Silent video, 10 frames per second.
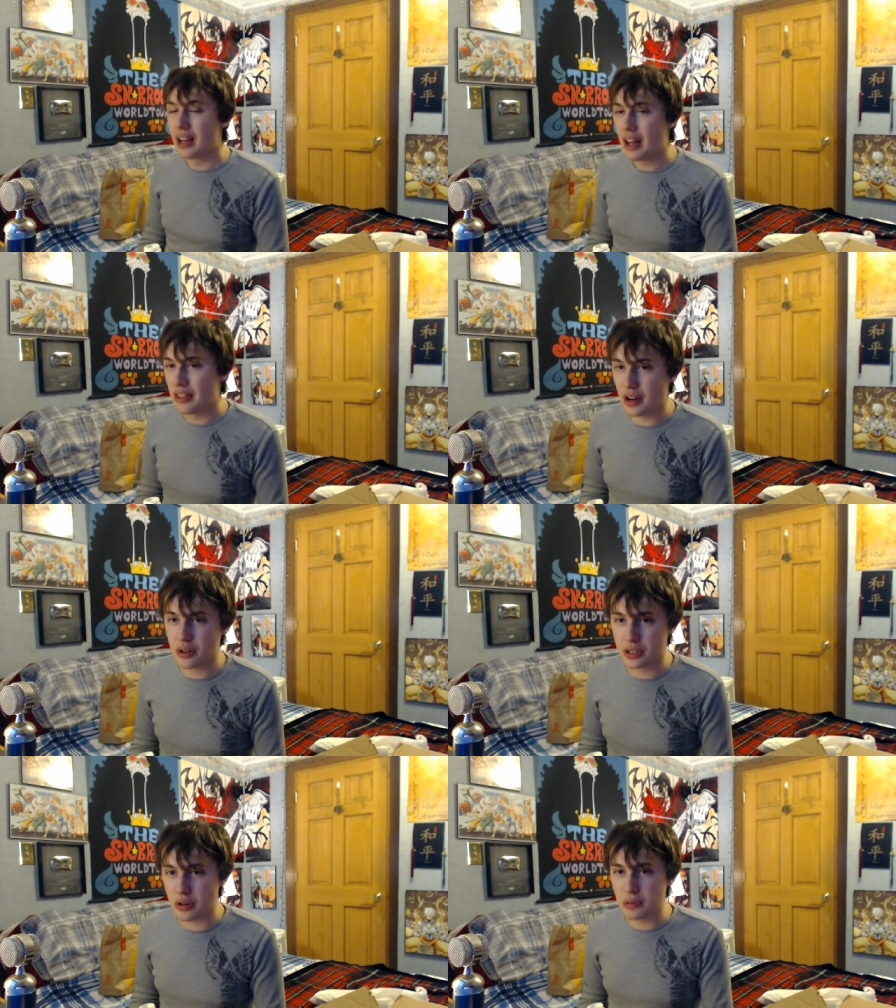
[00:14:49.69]

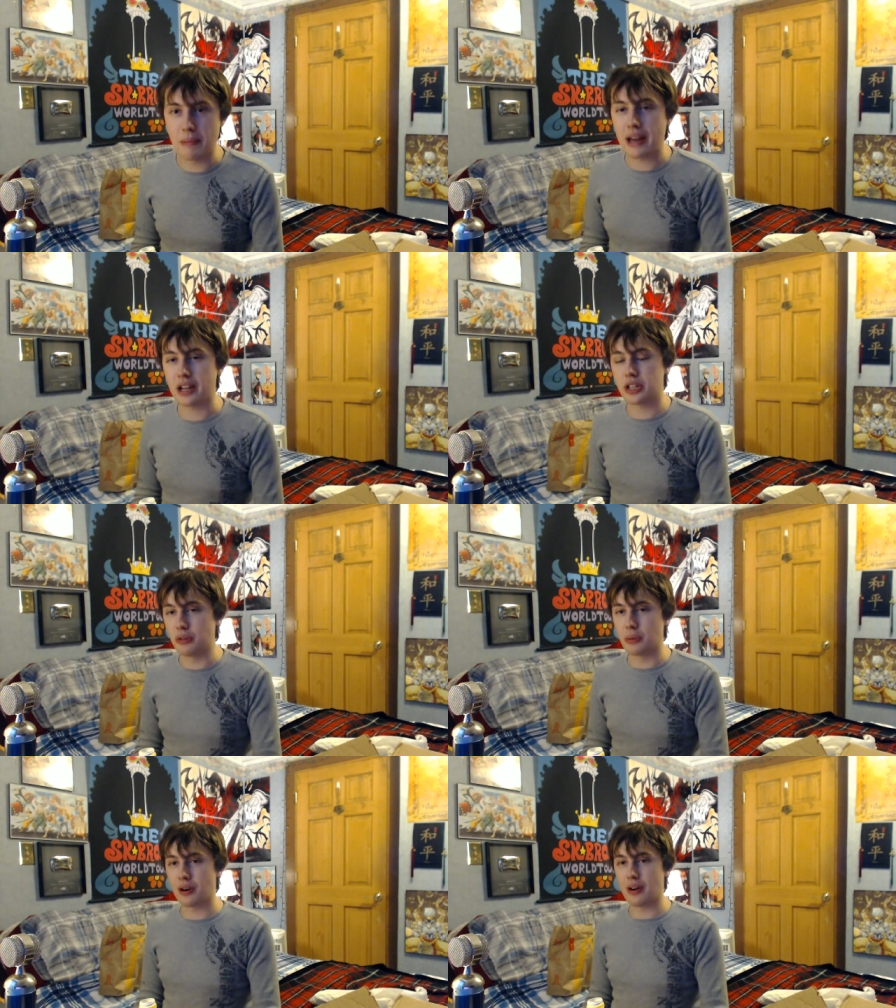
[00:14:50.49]
There's there's meta
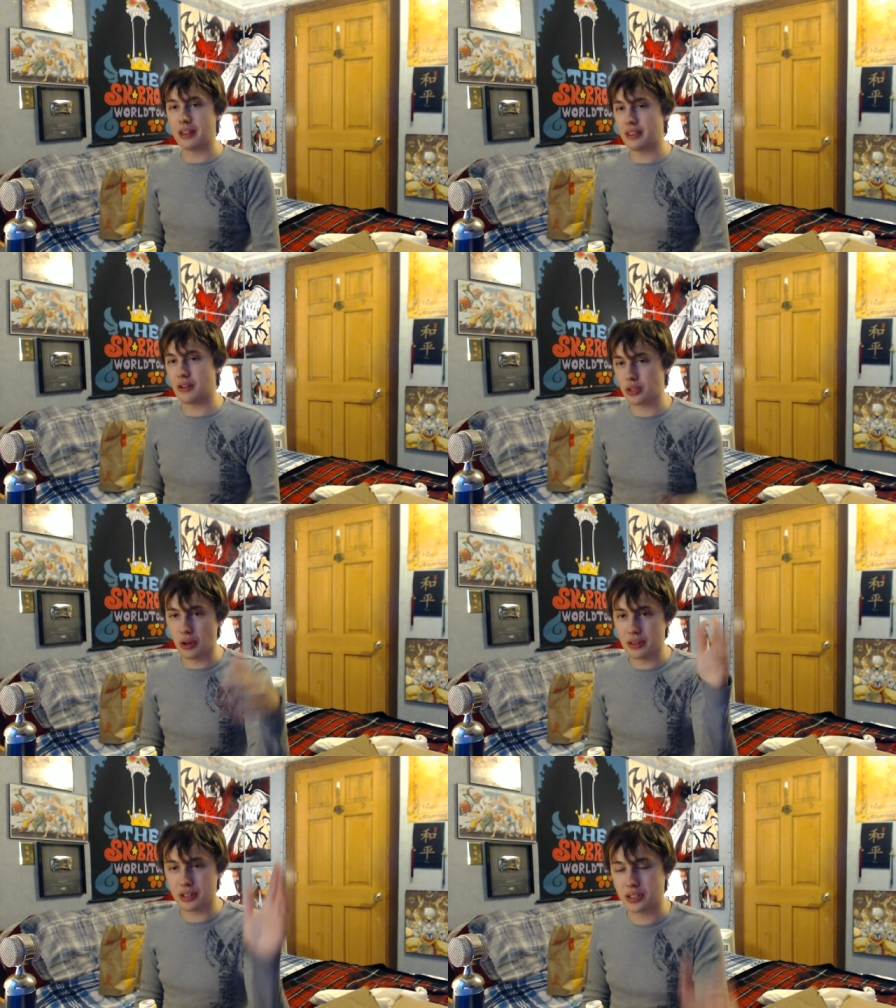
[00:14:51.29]
humor and there's
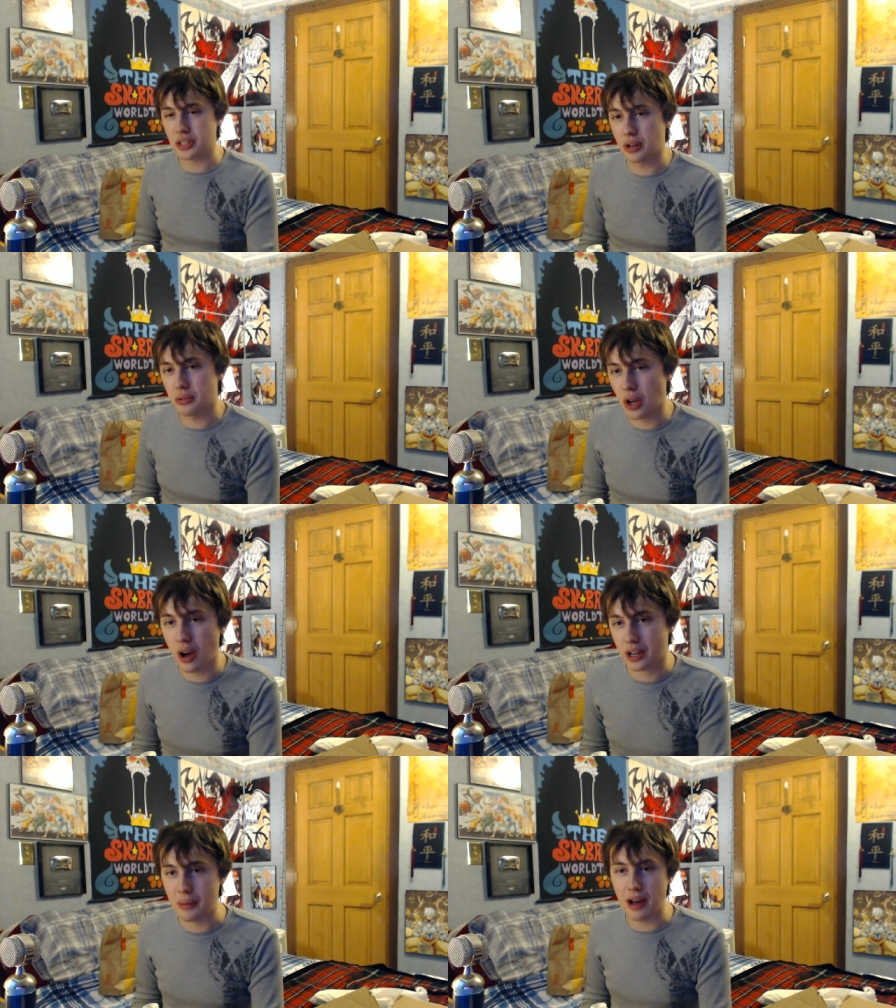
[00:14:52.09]
all this you know
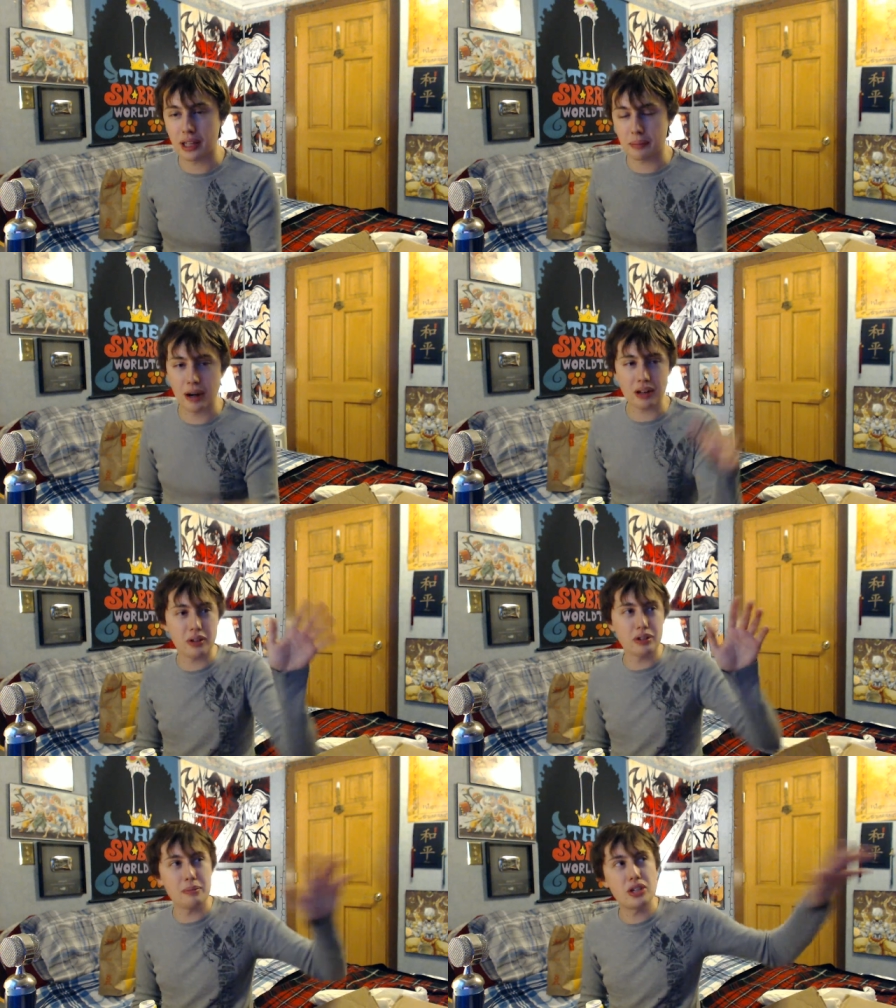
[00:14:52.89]
talk about like parallel
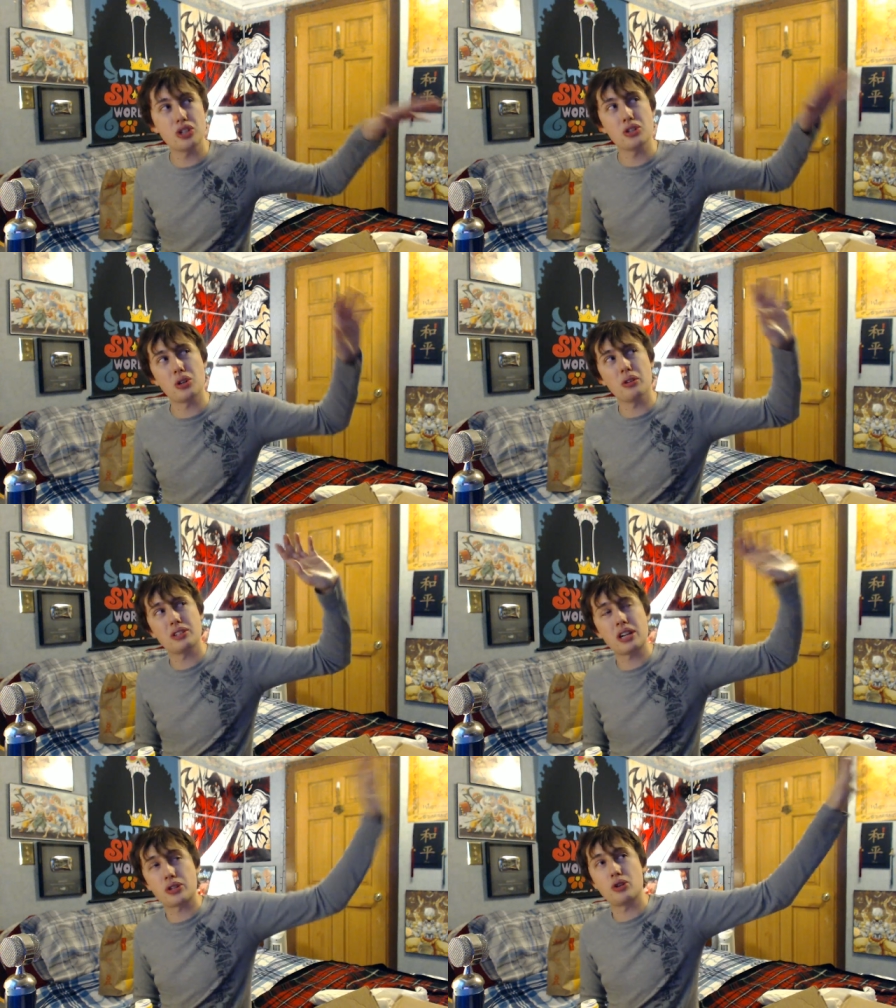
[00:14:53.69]
dimensions and all this
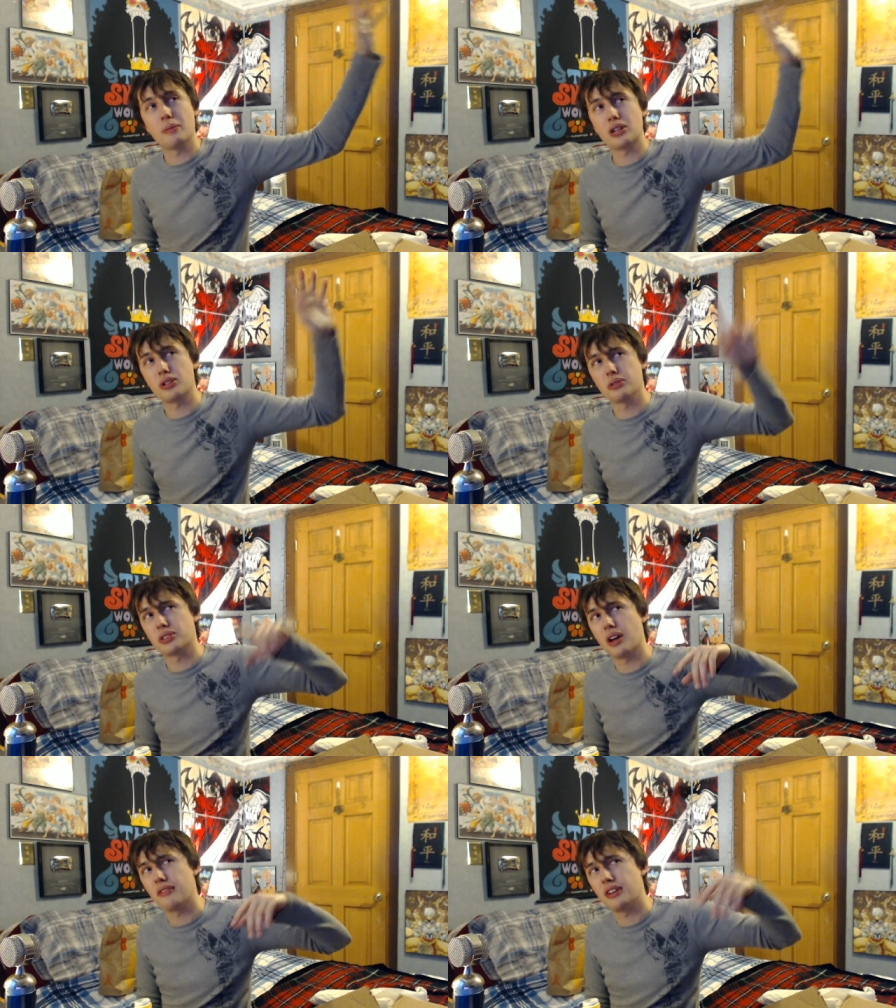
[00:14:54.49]
extra dimensional
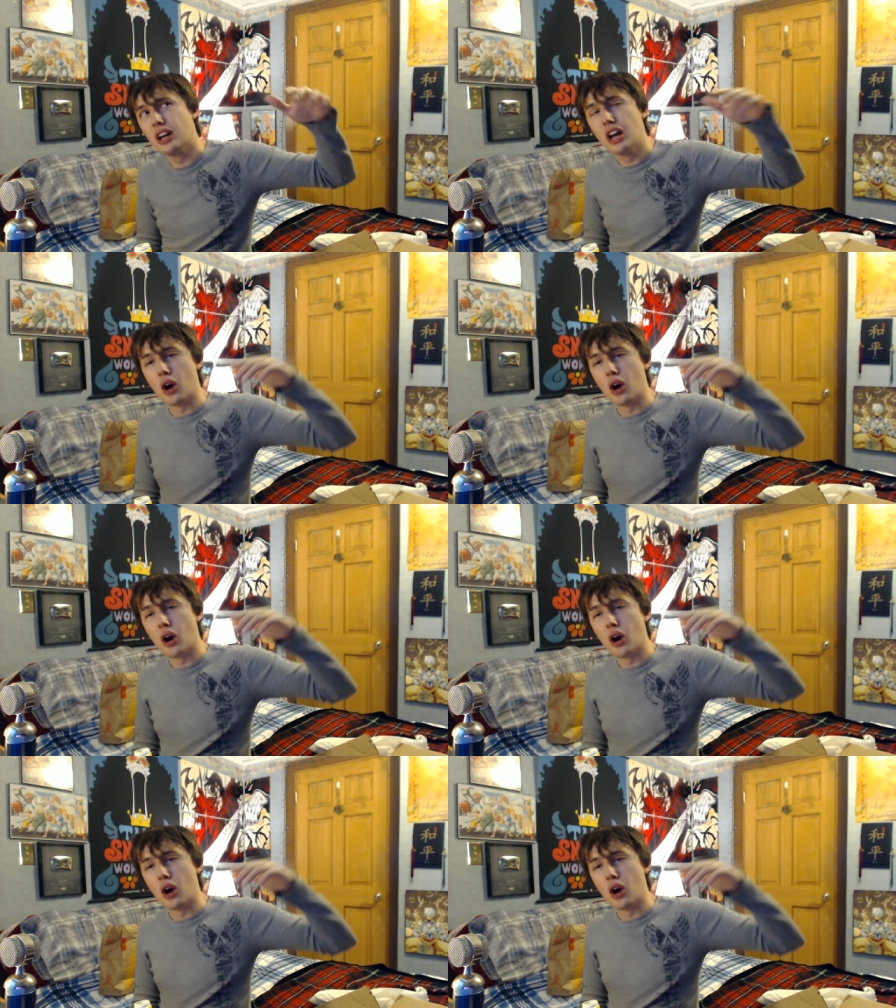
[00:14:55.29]
stuff and